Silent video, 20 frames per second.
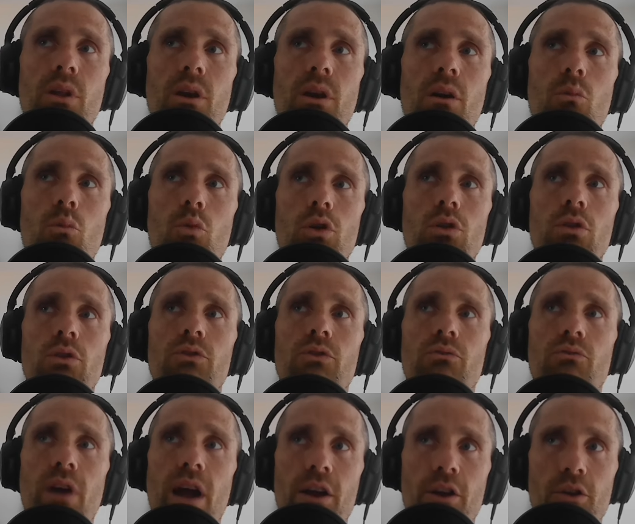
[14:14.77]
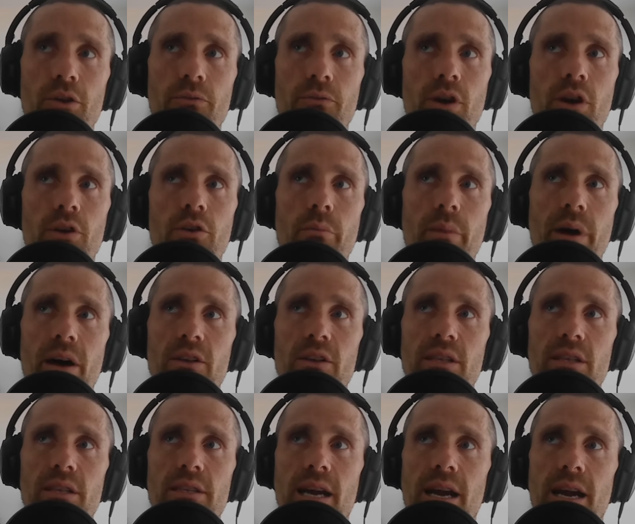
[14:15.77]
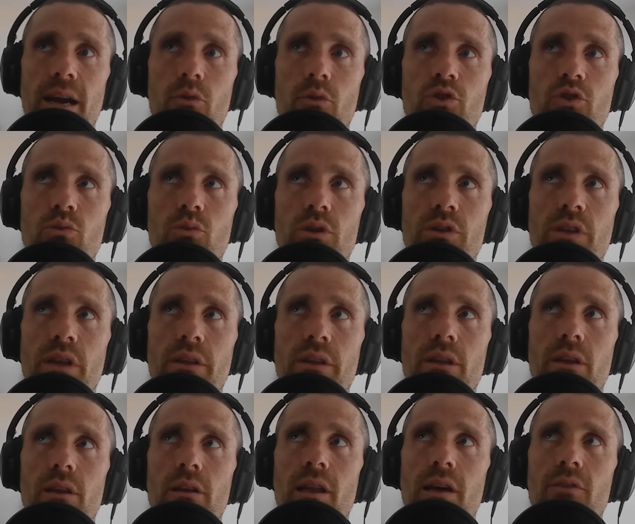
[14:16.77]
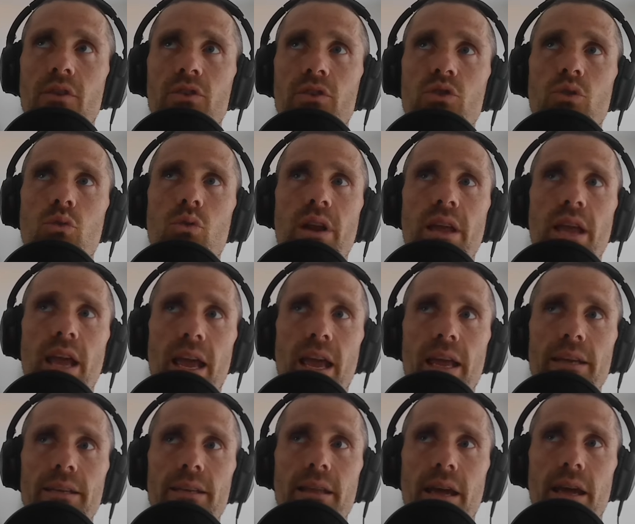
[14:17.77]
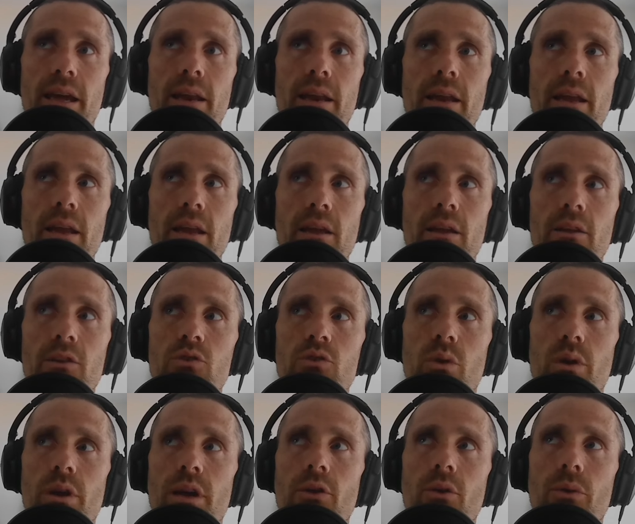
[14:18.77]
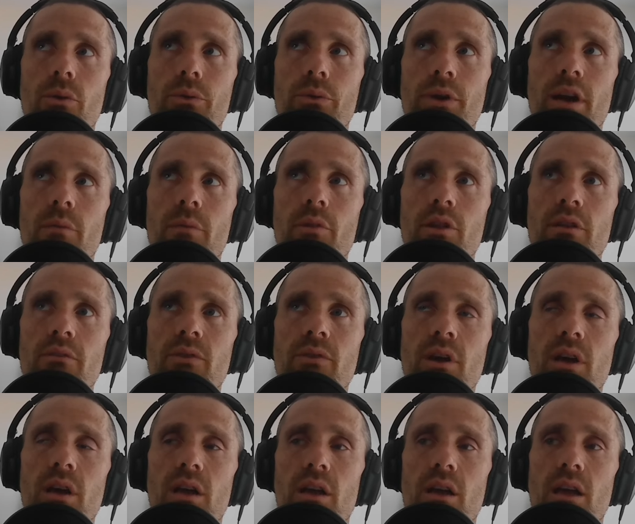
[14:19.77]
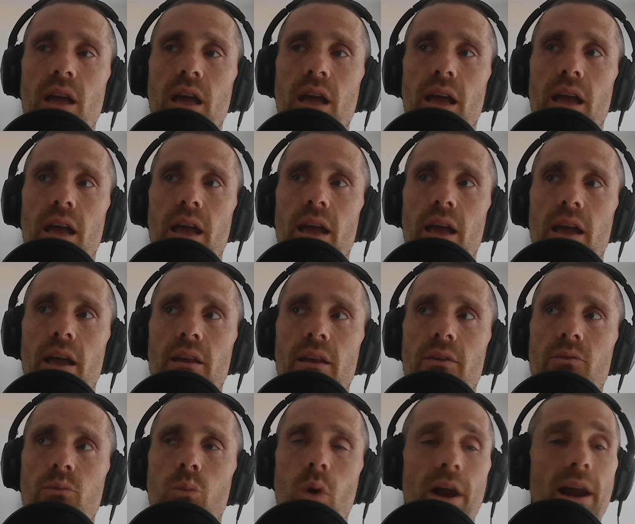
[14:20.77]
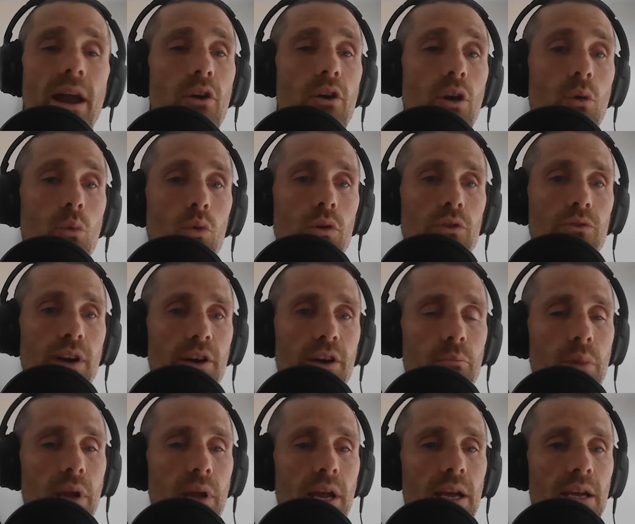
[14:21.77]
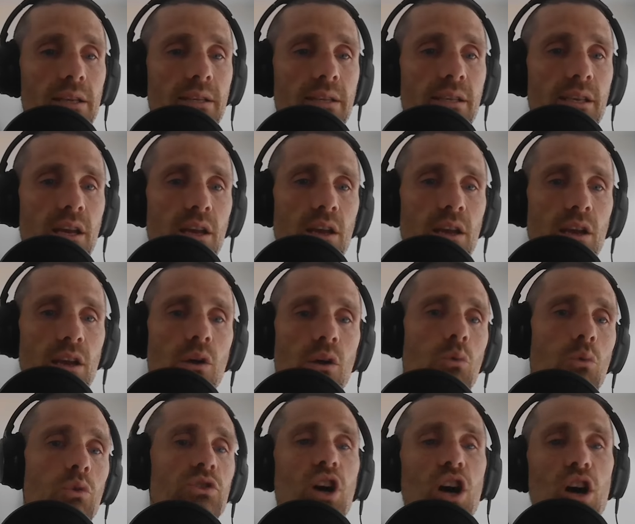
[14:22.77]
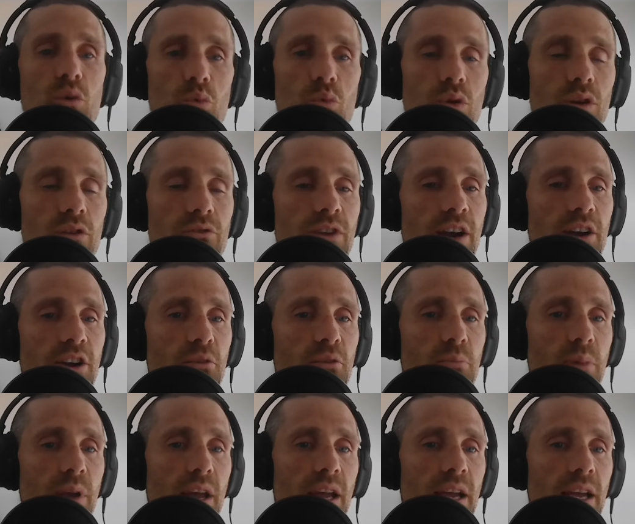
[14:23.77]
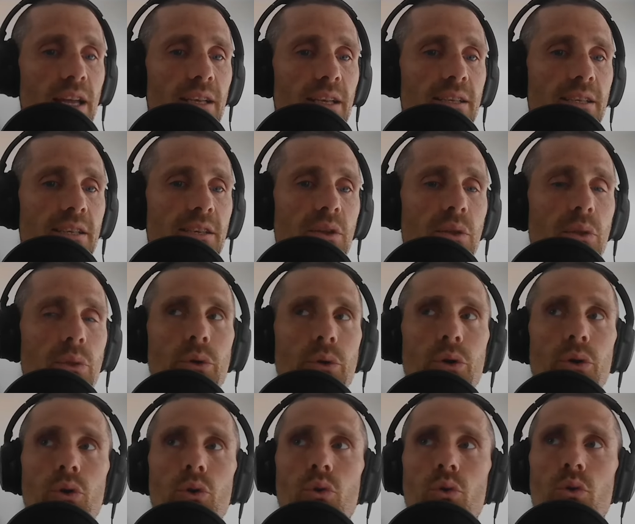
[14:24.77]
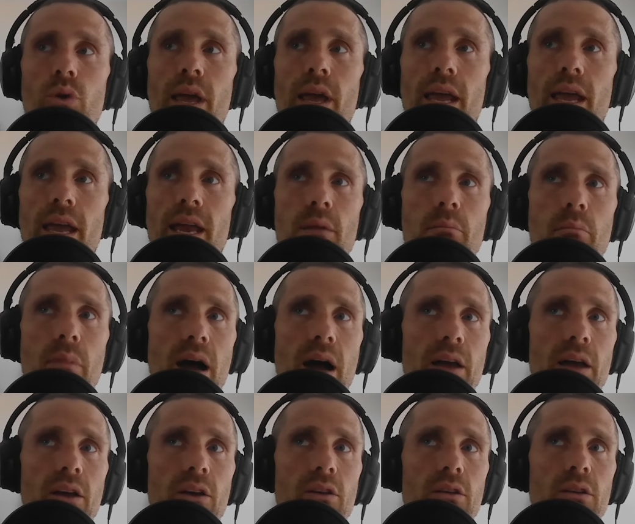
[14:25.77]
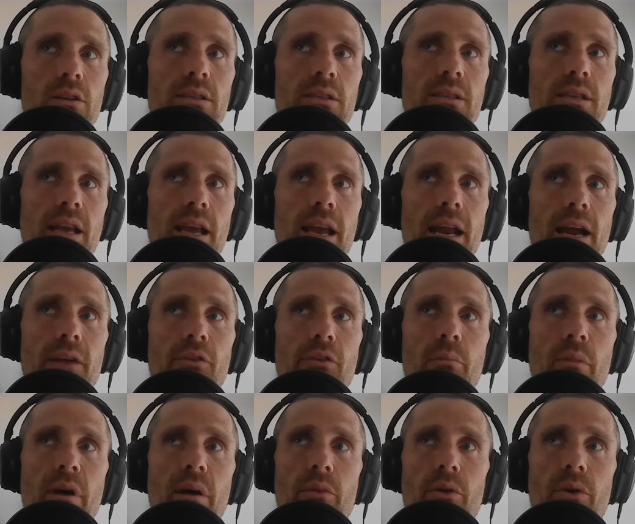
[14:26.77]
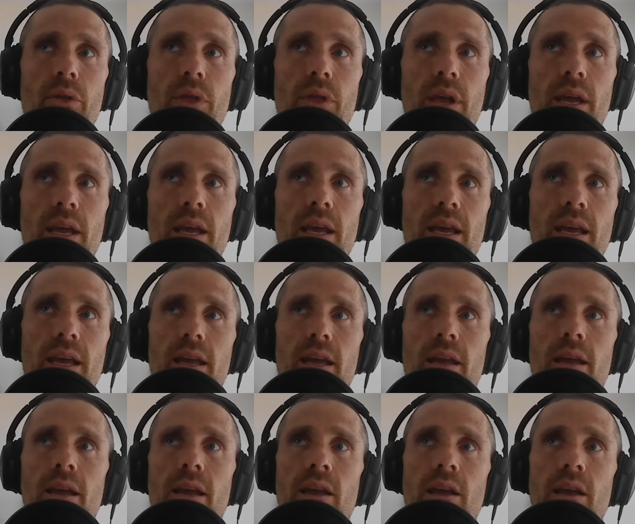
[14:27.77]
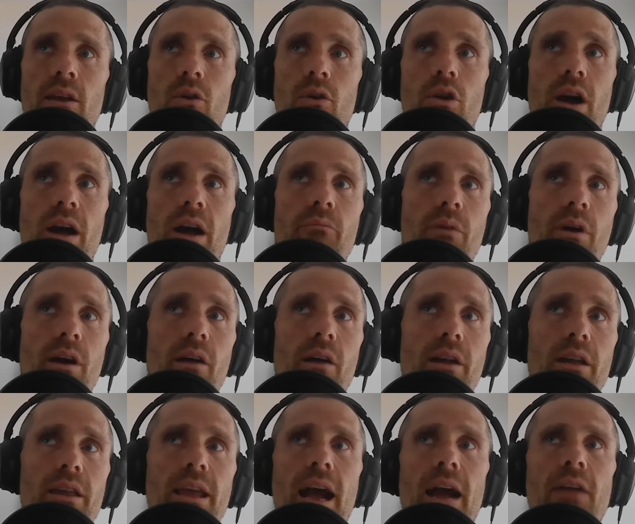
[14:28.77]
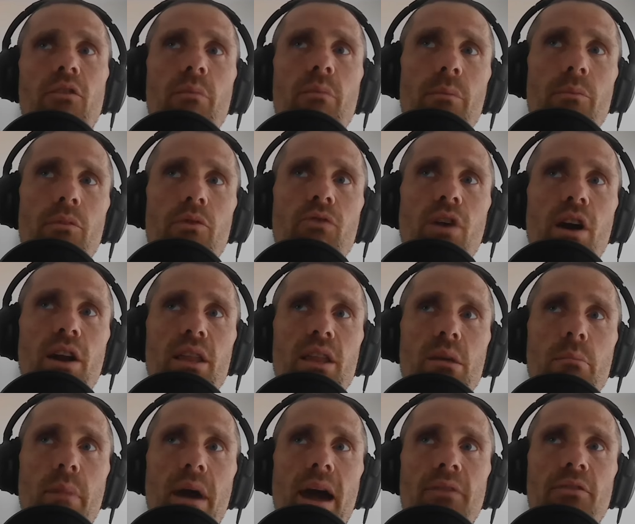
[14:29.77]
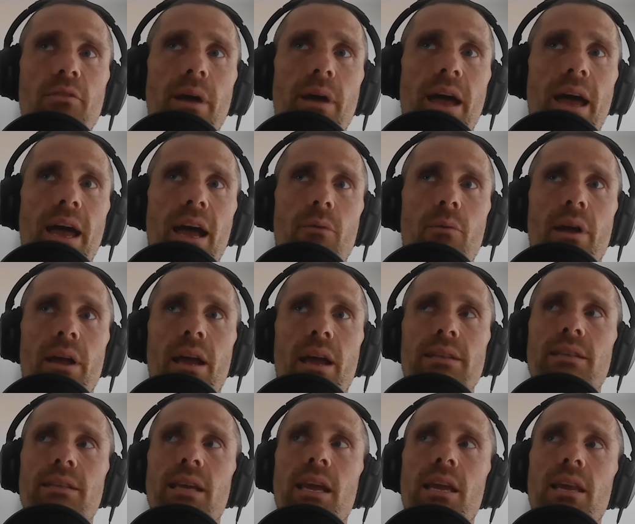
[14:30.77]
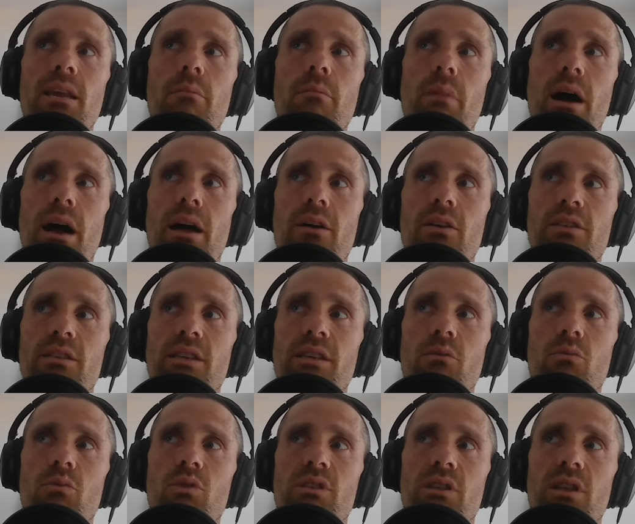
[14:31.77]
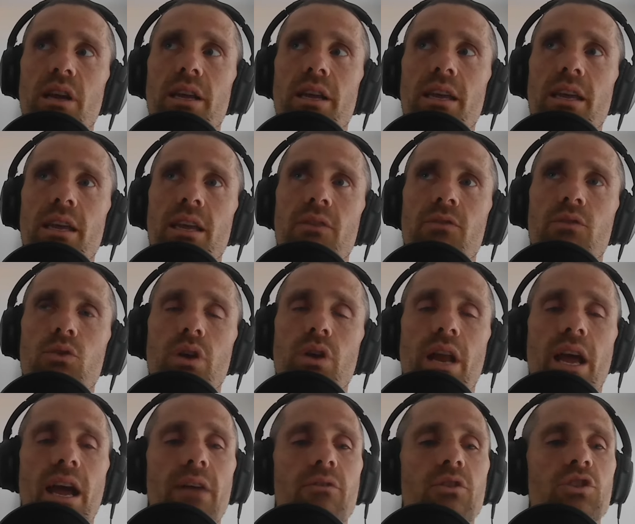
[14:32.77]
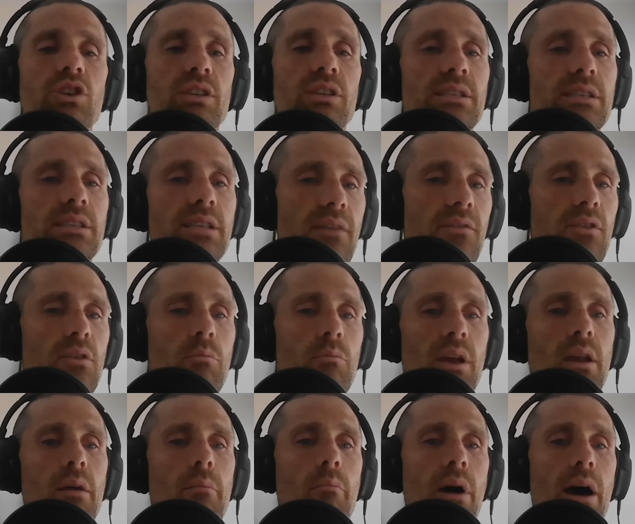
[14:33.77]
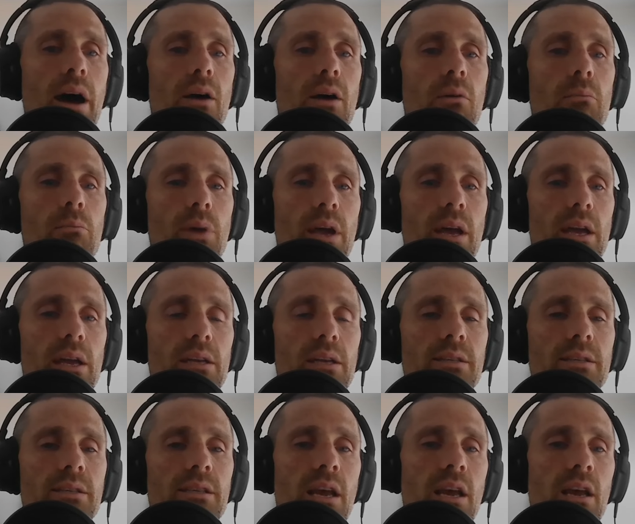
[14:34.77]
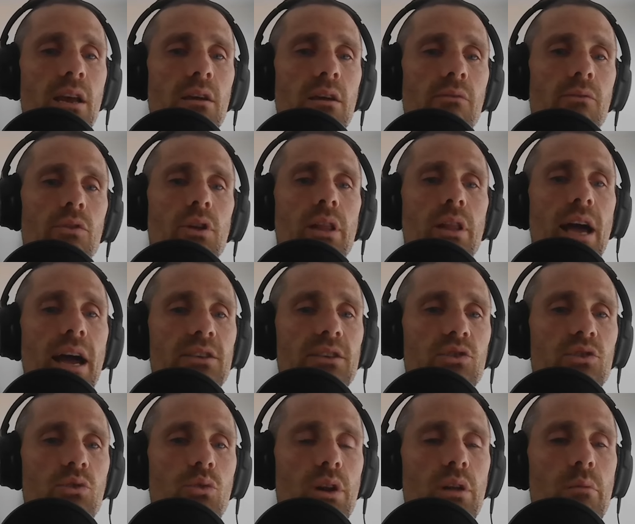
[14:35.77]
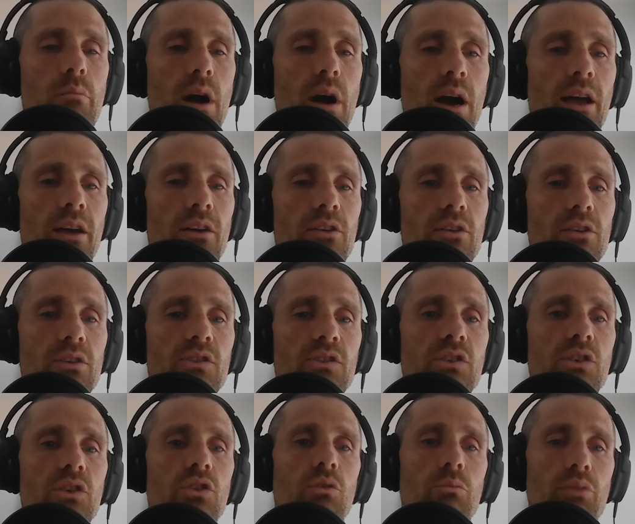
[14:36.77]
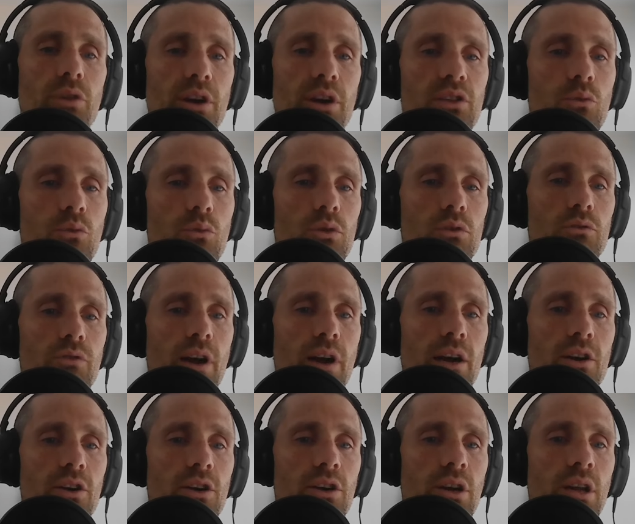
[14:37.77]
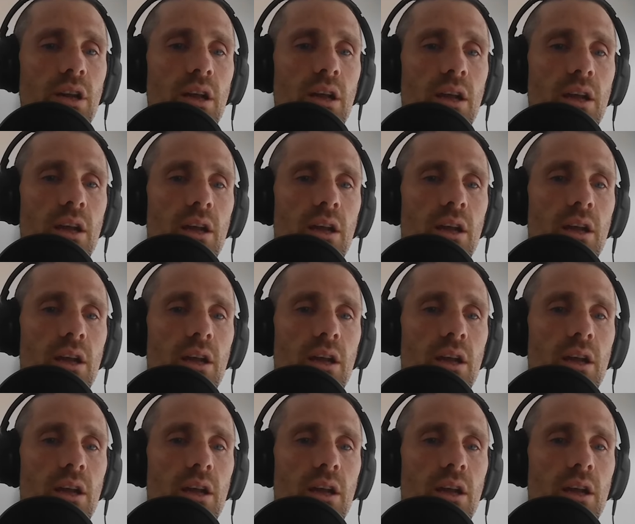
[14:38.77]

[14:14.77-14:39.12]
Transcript: uh, world record for 100 miles at the time, which was I think 11:28 then 28:03 I believe, and went out on world record pace. Was on world record pace through 80 miles, and I remember thinking, or I, I, yeah, I remember running the math in my head when I got to 80 miles, and it was like if you can average a seven minute mile pace for the last 20 miles, you'll break the world record